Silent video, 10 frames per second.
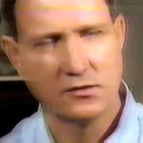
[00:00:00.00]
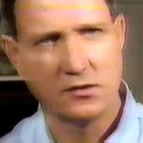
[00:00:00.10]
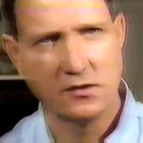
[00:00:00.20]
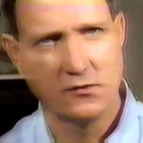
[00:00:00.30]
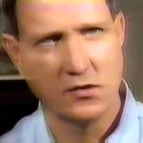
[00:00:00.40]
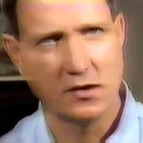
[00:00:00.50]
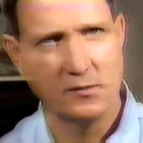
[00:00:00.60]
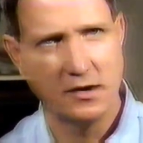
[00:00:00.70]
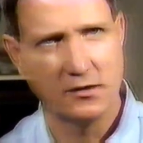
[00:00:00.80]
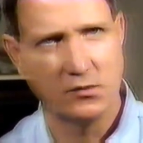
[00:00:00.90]
30, 40
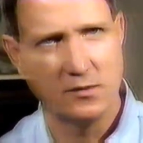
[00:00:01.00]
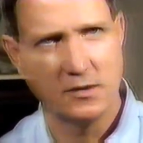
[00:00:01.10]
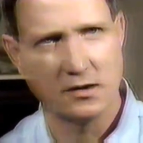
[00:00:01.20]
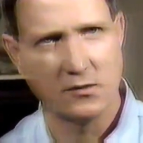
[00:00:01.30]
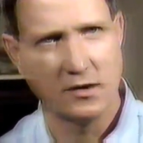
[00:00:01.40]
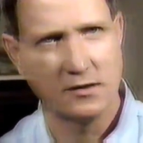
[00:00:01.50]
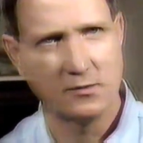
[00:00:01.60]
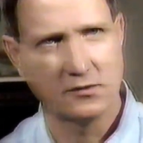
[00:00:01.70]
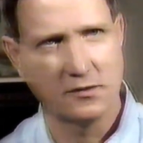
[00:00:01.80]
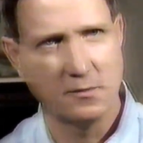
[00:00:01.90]
minutes we'd make
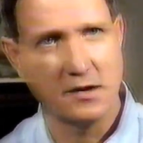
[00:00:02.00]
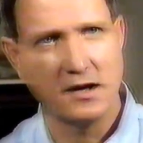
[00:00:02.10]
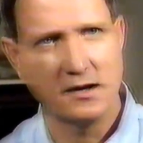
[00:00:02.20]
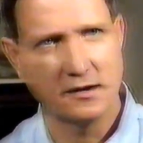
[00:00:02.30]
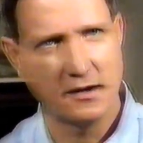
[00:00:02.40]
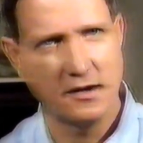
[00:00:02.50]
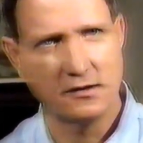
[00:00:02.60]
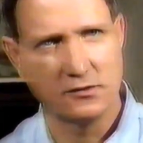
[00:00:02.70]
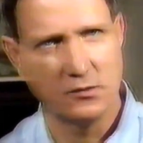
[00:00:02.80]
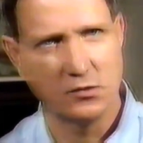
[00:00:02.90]
arrangements to buy a
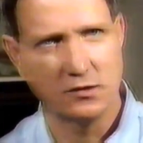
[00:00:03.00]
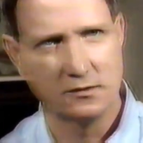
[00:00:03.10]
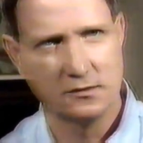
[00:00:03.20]
cat somewhere.